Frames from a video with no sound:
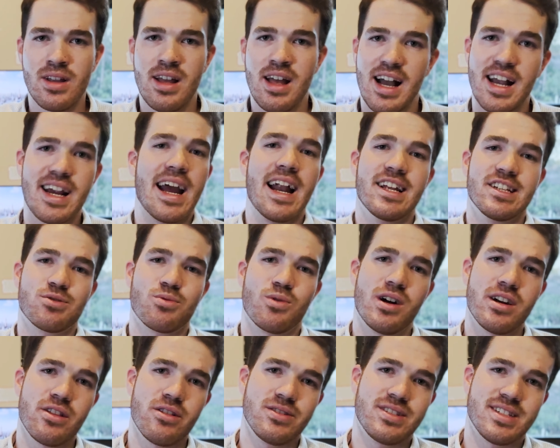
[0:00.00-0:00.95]
Again, it's one
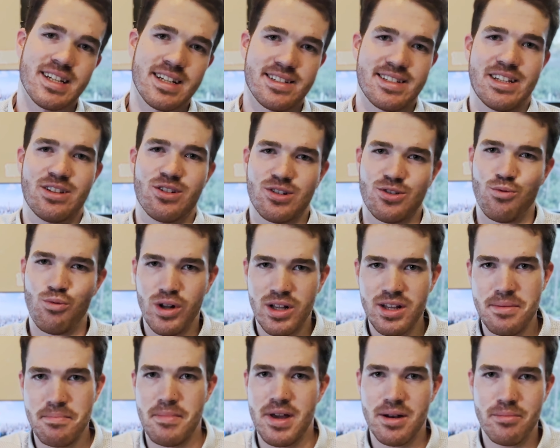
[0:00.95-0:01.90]
of those things that looks really
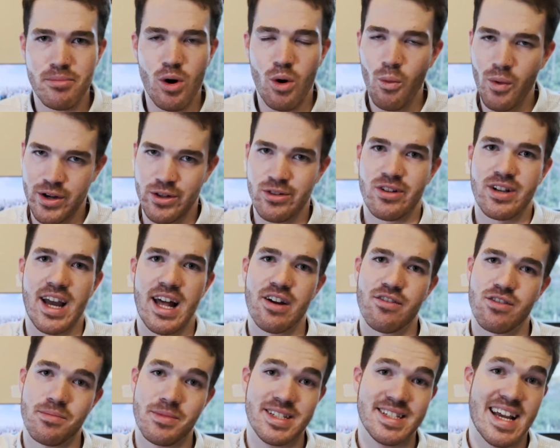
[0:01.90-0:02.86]
minimal when you look at it
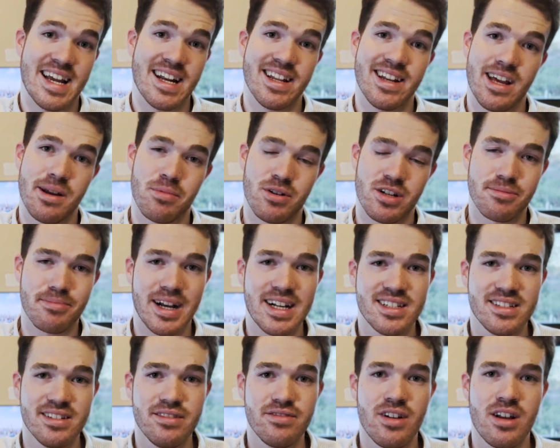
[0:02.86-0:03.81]
from a day-to-day -day
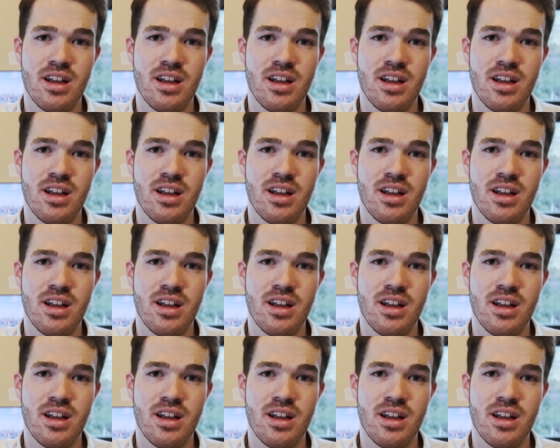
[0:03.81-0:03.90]
perspective,